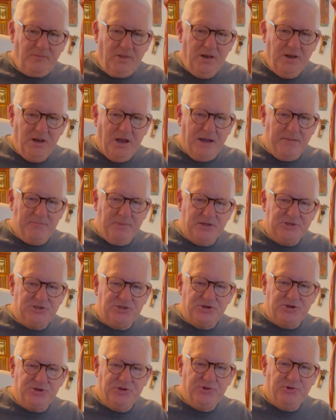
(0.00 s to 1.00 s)
not
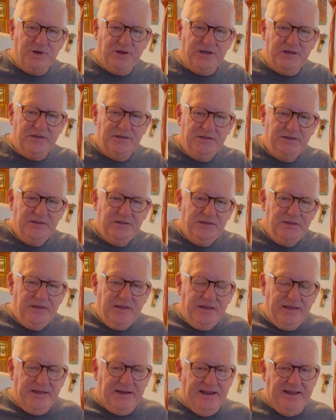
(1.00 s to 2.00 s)
much to
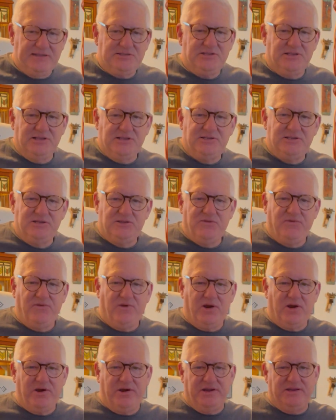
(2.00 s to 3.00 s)
an essence as
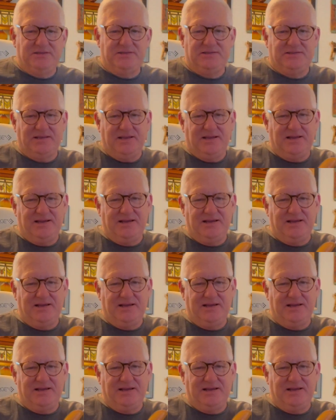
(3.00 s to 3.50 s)
far as you